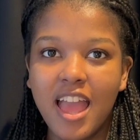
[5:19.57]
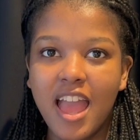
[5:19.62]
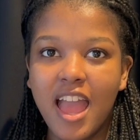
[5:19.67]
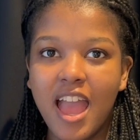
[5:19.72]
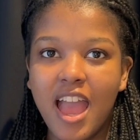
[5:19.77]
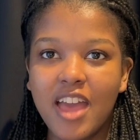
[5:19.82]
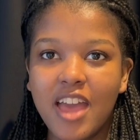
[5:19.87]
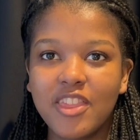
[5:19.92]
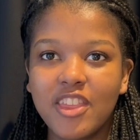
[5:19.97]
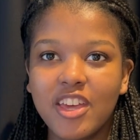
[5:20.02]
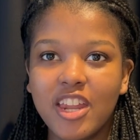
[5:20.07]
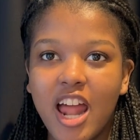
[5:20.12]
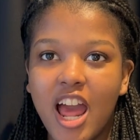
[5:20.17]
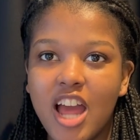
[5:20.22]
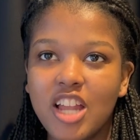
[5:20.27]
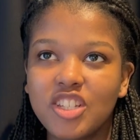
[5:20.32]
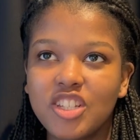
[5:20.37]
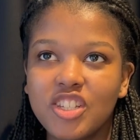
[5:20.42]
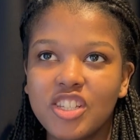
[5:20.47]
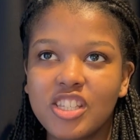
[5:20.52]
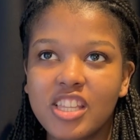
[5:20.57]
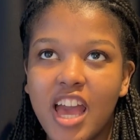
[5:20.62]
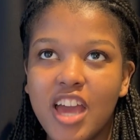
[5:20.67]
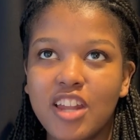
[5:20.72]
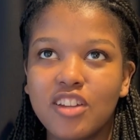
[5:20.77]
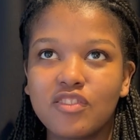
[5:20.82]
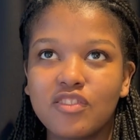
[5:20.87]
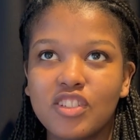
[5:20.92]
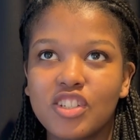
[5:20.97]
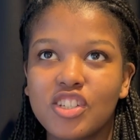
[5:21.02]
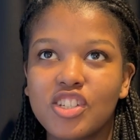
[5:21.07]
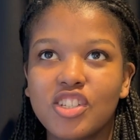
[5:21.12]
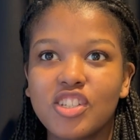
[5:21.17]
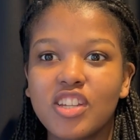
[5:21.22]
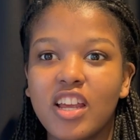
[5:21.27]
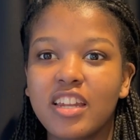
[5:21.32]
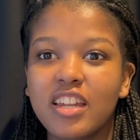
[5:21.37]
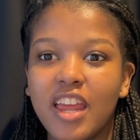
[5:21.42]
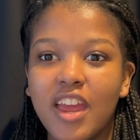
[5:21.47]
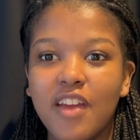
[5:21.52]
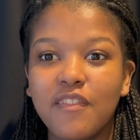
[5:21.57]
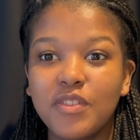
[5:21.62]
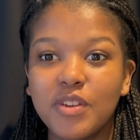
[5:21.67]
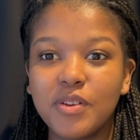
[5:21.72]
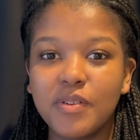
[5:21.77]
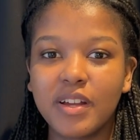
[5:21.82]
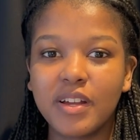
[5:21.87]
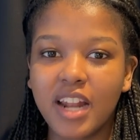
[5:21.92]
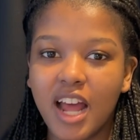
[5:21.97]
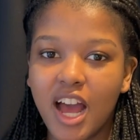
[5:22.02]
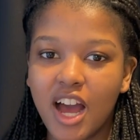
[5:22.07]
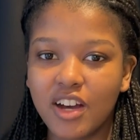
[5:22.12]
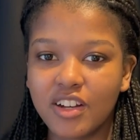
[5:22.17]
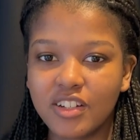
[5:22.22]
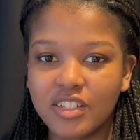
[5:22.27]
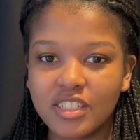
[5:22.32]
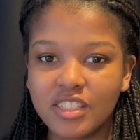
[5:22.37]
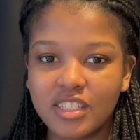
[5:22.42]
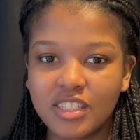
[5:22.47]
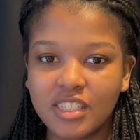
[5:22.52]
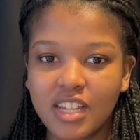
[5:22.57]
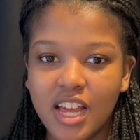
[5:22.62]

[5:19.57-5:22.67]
and then I just kind of just shut everyone out.